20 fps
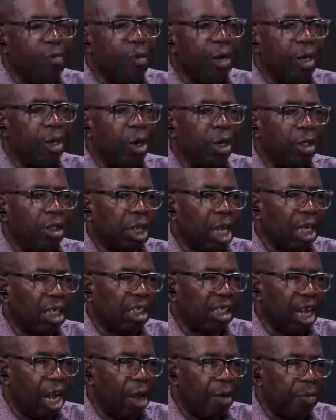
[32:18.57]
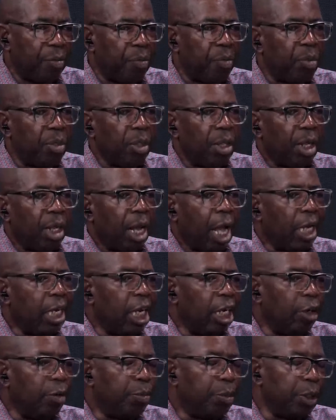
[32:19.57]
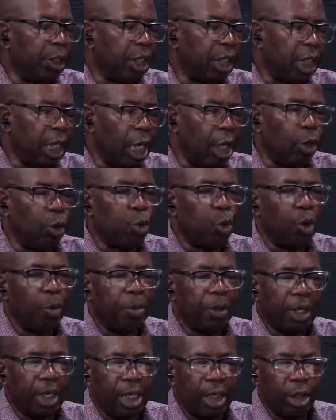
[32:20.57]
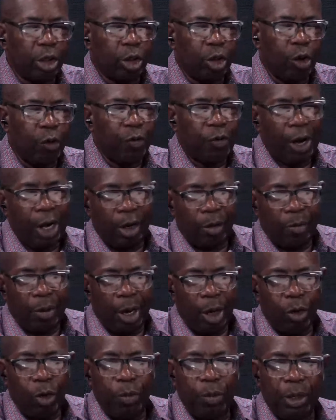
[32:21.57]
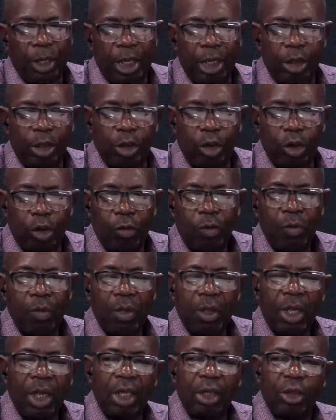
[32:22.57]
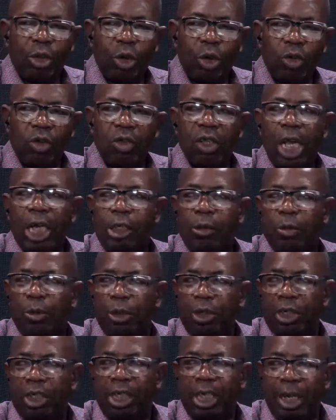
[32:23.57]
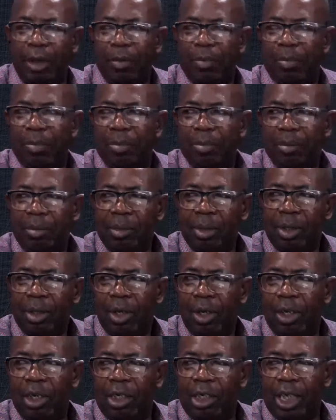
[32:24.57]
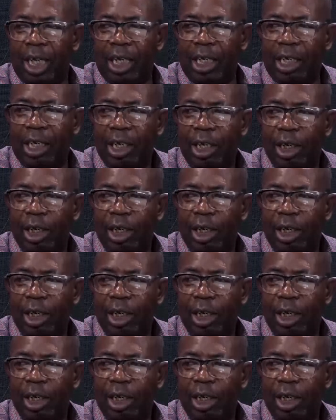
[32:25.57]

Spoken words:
they don't take time, and then the PCA will begin to fight back, will begin to expose them. Understand?